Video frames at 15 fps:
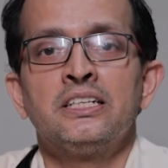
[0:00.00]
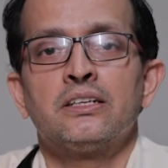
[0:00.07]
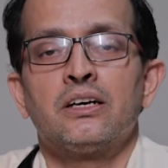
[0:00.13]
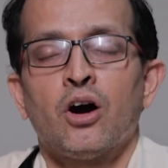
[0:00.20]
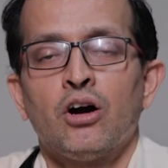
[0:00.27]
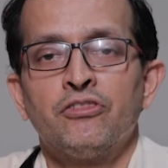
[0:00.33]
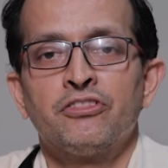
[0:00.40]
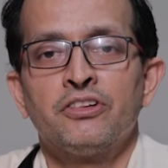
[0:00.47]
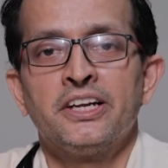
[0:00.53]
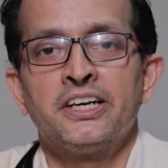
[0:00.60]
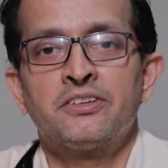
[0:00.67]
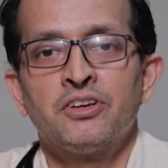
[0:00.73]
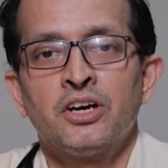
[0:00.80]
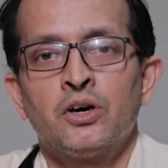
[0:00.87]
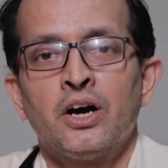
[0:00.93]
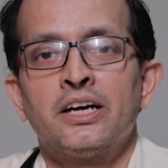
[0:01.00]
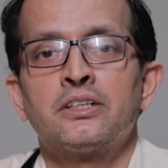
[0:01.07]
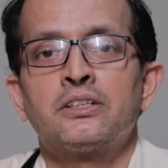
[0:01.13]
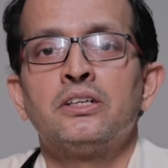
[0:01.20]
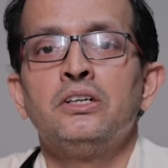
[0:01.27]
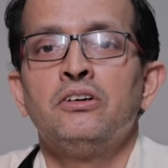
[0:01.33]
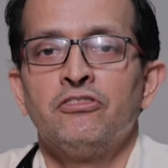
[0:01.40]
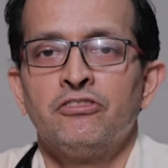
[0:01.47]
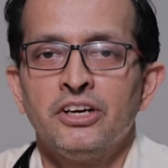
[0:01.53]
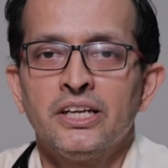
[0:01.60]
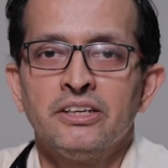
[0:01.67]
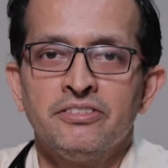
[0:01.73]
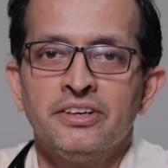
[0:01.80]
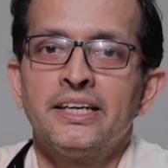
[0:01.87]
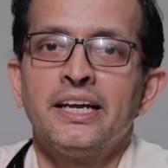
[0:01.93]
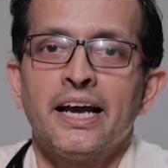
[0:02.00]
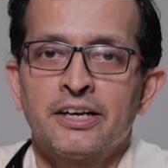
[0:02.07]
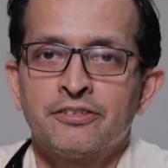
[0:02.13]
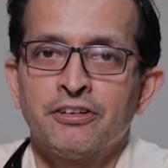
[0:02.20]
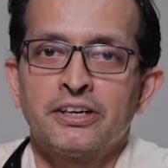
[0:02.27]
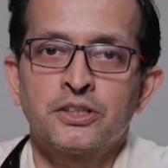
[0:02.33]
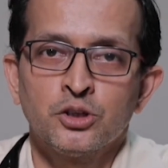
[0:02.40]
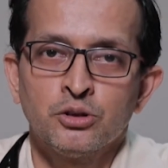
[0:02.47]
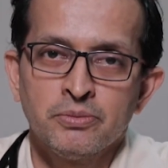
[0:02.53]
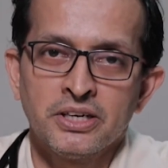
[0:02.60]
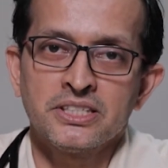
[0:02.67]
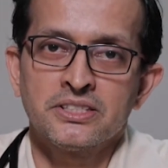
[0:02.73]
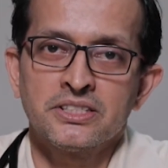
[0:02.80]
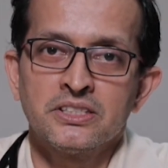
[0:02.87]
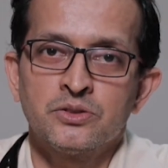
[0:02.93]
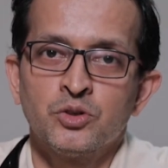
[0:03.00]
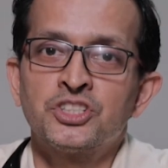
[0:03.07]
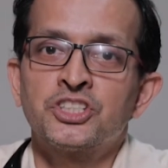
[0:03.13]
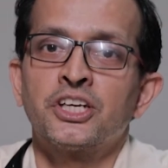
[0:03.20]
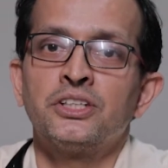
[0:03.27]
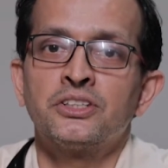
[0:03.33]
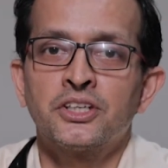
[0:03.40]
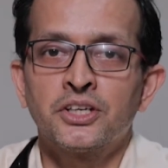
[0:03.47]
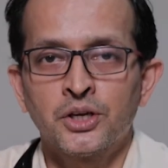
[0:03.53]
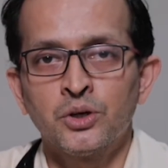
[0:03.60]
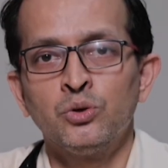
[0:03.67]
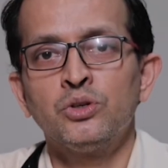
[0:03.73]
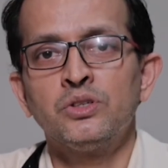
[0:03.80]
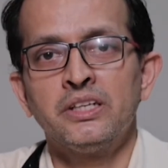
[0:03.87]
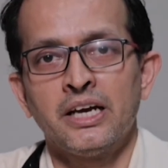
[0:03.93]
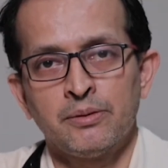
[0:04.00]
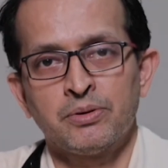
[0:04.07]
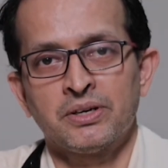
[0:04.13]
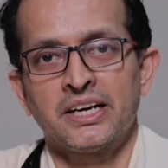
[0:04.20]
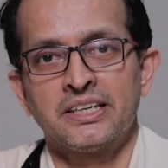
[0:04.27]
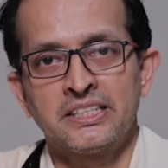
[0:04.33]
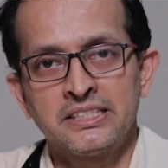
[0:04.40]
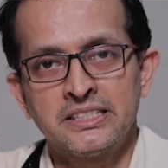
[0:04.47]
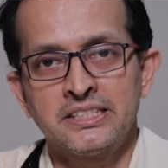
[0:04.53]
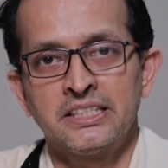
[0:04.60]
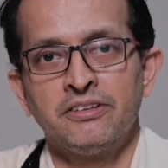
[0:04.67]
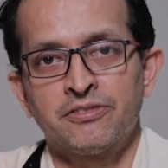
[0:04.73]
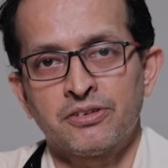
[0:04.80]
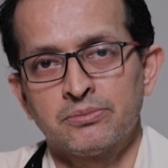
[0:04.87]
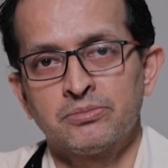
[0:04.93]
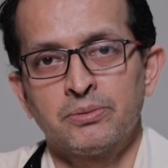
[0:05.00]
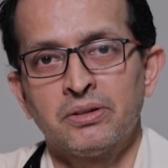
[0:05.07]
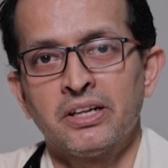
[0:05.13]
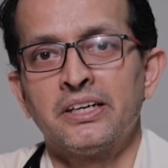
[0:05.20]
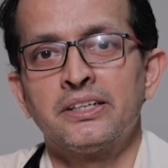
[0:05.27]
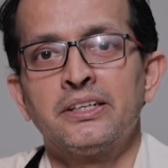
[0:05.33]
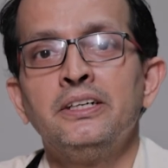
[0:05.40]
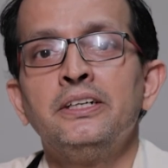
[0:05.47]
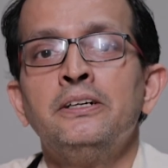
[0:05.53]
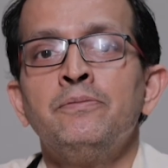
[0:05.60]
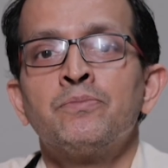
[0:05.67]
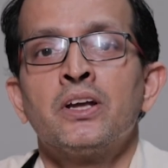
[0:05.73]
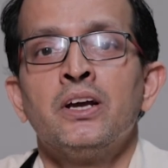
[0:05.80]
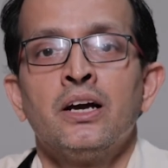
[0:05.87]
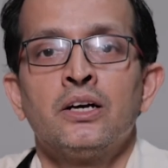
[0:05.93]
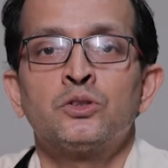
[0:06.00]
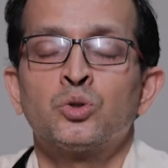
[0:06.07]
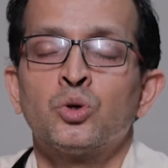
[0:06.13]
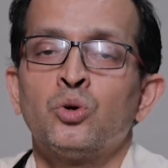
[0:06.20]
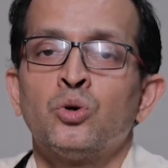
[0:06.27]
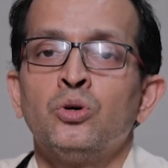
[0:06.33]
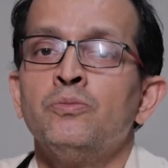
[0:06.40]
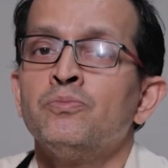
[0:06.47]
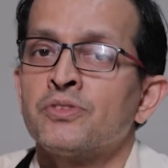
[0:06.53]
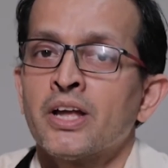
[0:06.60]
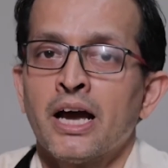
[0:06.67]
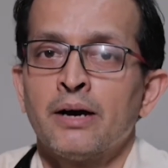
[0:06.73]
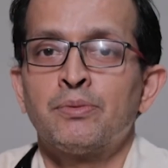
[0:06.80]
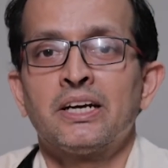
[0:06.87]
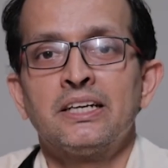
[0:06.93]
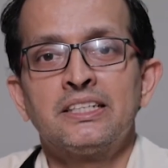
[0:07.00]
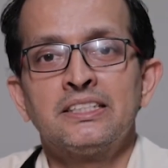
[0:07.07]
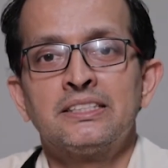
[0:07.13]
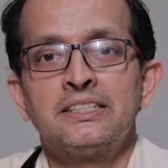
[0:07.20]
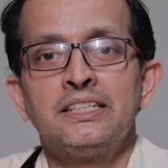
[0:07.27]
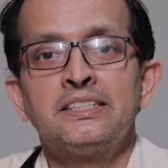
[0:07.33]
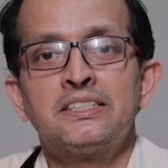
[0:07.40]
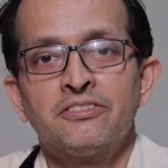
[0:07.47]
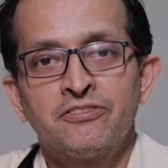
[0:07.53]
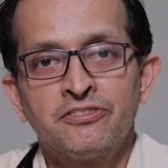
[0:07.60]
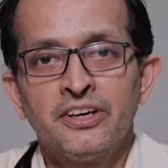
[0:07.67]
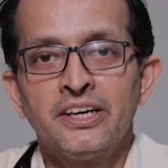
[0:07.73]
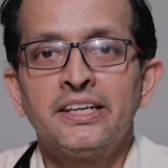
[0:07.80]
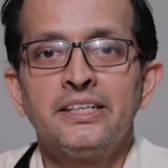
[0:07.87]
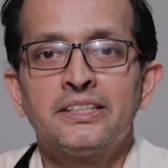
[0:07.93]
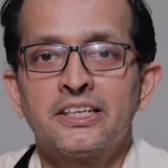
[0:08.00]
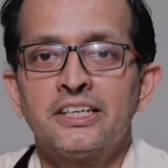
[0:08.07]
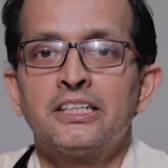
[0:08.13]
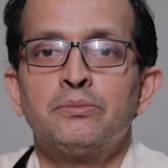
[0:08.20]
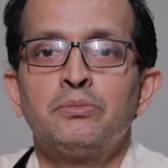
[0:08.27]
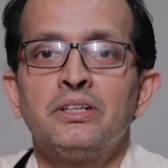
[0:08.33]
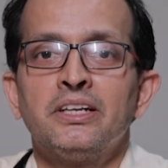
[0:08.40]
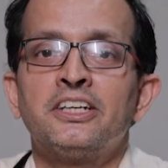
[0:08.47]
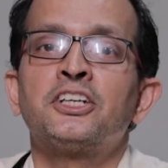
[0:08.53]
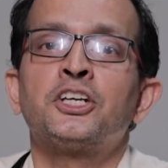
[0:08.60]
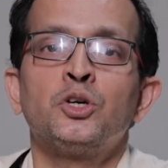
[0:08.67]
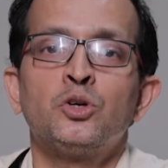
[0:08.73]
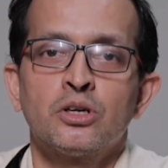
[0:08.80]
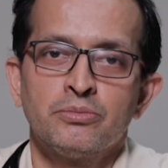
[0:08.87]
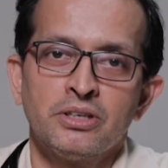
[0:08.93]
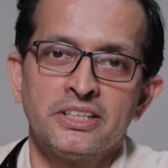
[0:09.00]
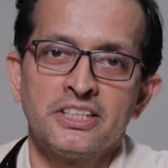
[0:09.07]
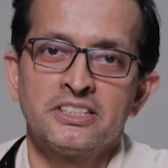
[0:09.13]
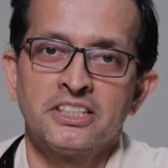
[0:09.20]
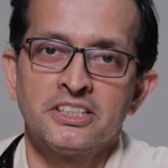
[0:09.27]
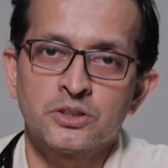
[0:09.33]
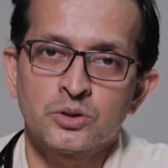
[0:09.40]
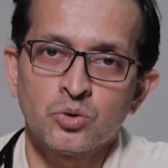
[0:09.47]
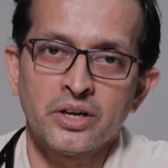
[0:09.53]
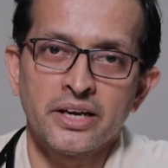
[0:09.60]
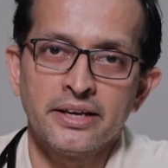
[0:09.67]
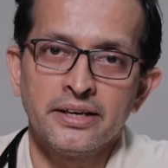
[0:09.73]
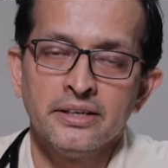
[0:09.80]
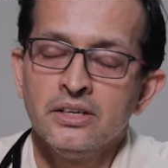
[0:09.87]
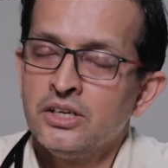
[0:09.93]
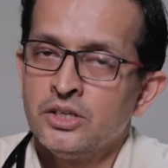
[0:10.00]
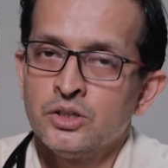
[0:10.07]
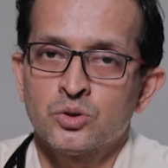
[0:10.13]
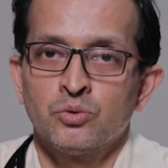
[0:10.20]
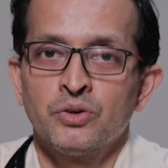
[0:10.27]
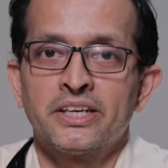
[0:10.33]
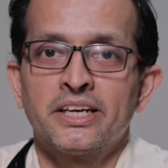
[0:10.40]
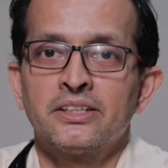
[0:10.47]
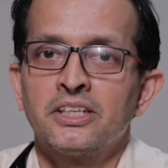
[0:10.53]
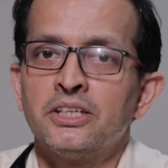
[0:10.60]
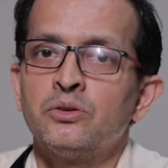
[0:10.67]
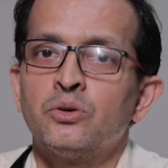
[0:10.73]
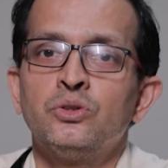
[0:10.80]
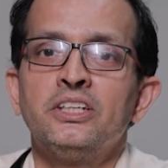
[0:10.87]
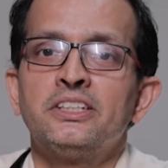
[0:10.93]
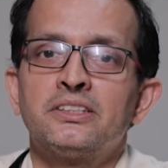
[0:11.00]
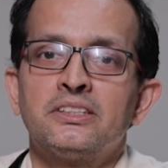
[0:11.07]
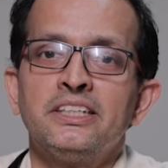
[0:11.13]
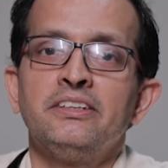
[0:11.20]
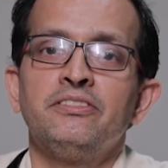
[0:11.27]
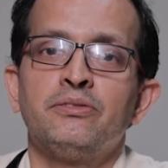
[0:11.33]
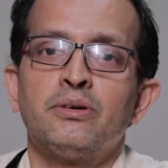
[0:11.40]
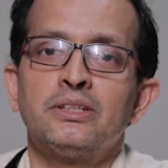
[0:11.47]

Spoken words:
of late we have had very effective medicines which can cure the hepatitis C from the blood. So hepatitis C is a very treatable and curable disease today. So we can give only 3